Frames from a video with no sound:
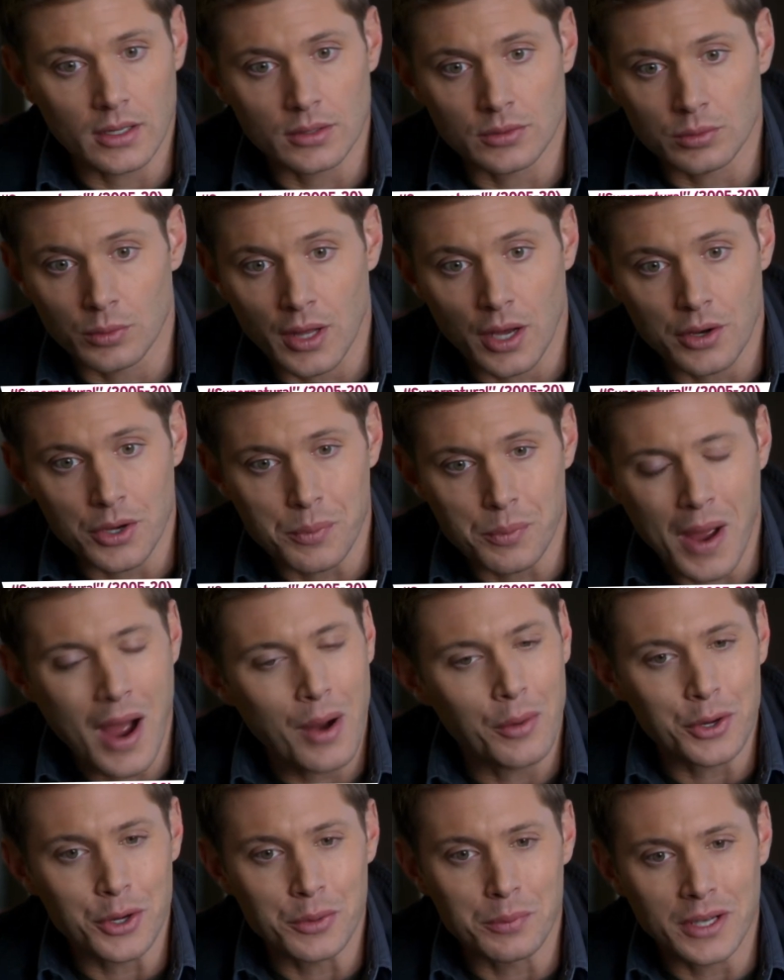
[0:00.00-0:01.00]
because without your
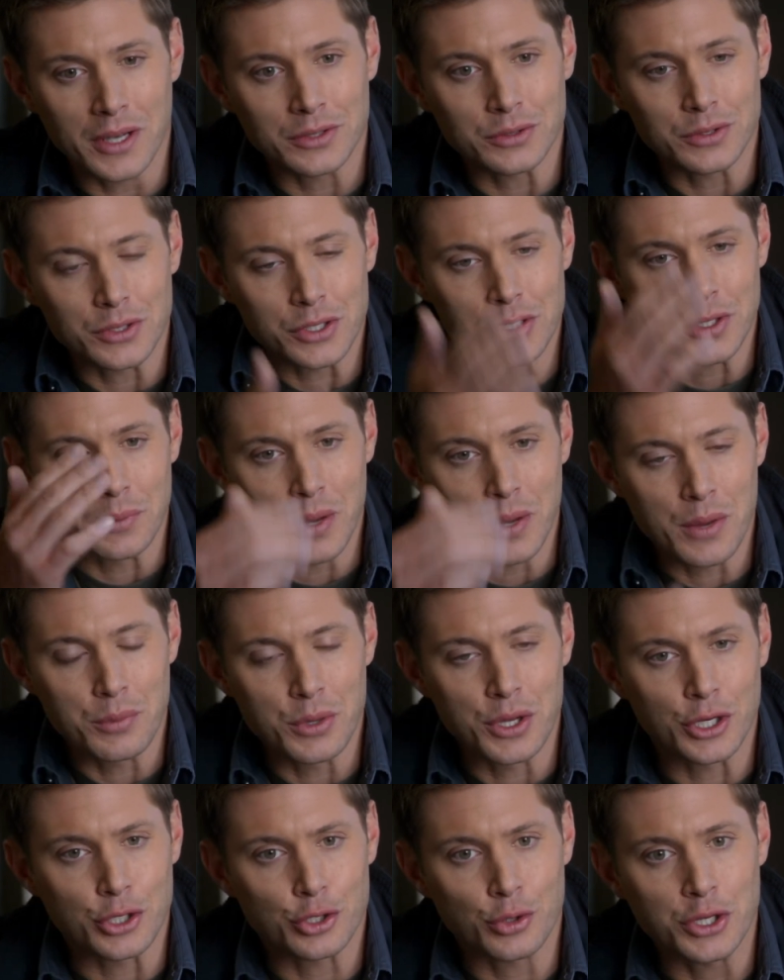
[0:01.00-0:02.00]
power, you're basically just a
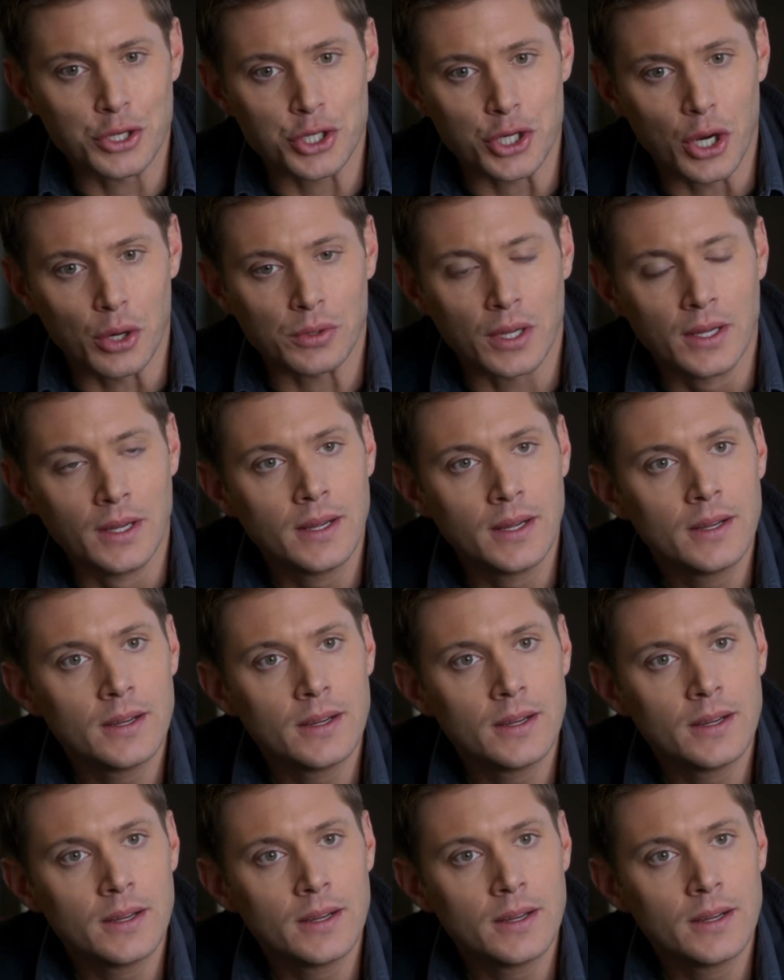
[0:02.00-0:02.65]
baby in a trench coat.